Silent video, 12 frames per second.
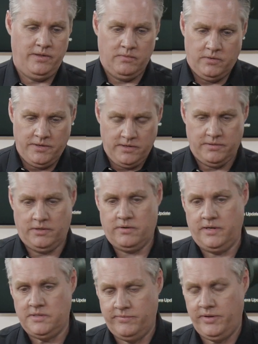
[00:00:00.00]
that we do and the
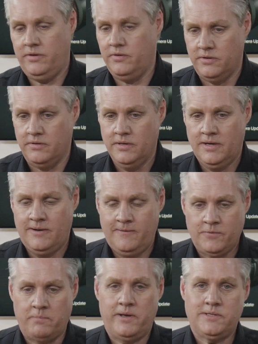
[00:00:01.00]
creativity you do,
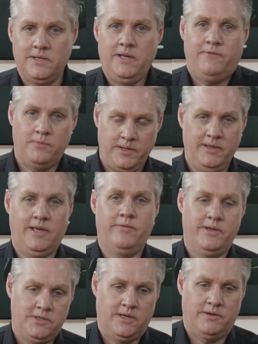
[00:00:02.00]
the best gift we can give
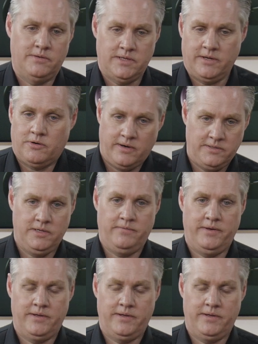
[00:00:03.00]
each other is our creativity.